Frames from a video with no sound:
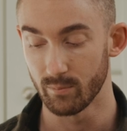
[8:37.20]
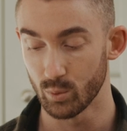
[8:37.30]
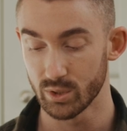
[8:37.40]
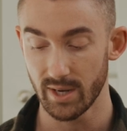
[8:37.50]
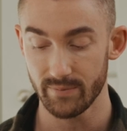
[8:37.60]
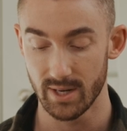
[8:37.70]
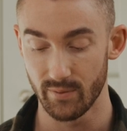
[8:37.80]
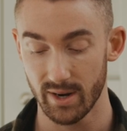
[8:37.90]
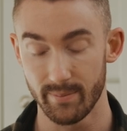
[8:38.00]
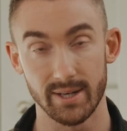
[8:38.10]
Would definitely
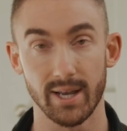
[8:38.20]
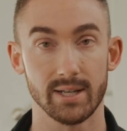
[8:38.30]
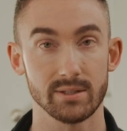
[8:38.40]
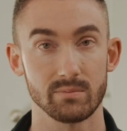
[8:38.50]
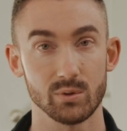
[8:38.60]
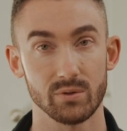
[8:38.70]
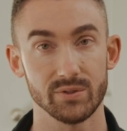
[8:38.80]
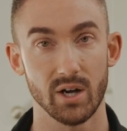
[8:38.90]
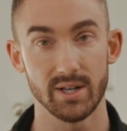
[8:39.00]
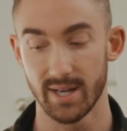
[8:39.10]
recommend getting some sort of
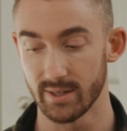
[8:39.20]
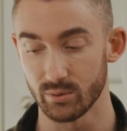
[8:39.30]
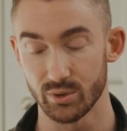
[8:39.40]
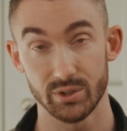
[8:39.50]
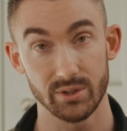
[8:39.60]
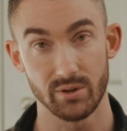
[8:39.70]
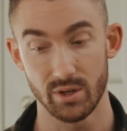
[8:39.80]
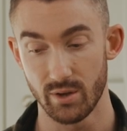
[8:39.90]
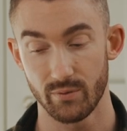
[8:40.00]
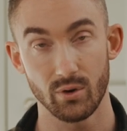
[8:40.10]
side handle just so that
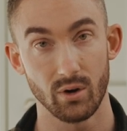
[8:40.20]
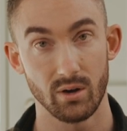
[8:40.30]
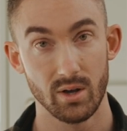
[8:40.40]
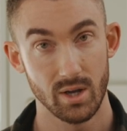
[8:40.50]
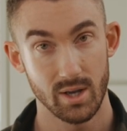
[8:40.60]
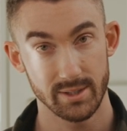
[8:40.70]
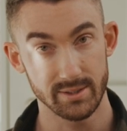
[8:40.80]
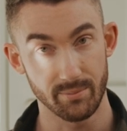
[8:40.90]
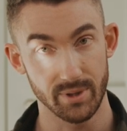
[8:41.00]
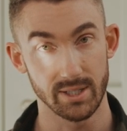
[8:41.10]
you've got
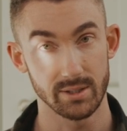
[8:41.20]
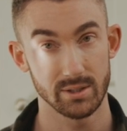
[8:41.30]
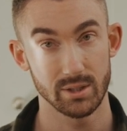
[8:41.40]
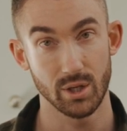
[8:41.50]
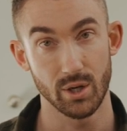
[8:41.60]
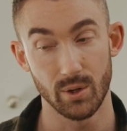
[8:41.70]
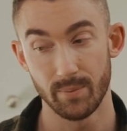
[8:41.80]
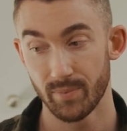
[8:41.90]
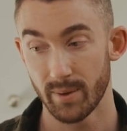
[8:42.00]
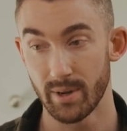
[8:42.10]
something to
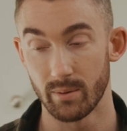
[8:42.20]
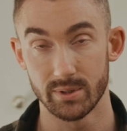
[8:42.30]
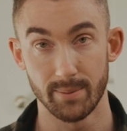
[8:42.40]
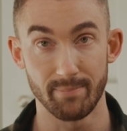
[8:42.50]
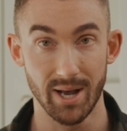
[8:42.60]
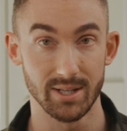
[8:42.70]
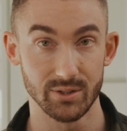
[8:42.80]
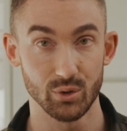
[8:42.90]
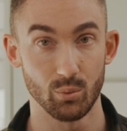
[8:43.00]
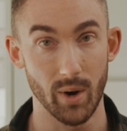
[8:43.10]
be able to
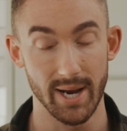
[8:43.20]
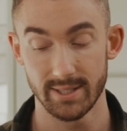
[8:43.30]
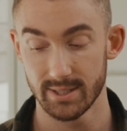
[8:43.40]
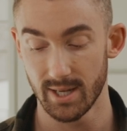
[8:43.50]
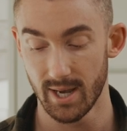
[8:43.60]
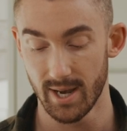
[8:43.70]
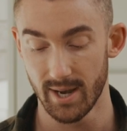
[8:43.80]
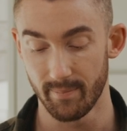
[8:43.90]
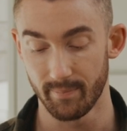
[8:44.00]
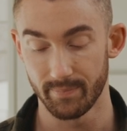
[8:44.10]
balance your weight
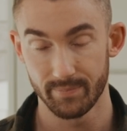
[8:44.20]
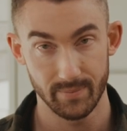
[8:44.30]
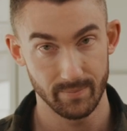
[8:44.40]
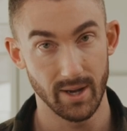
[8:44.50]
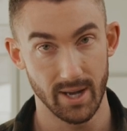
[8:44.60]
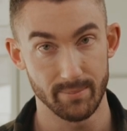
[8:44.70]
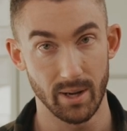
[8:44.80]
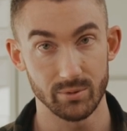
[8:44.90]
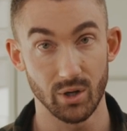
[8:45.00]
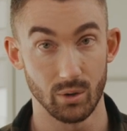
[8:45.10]
and be
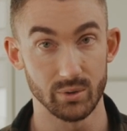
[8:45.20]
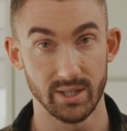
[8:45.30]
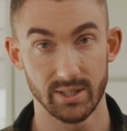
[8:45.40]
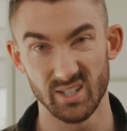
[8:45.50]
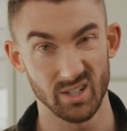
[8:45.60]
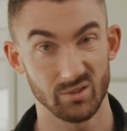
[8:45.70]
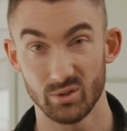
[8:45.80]
able to hold it, because I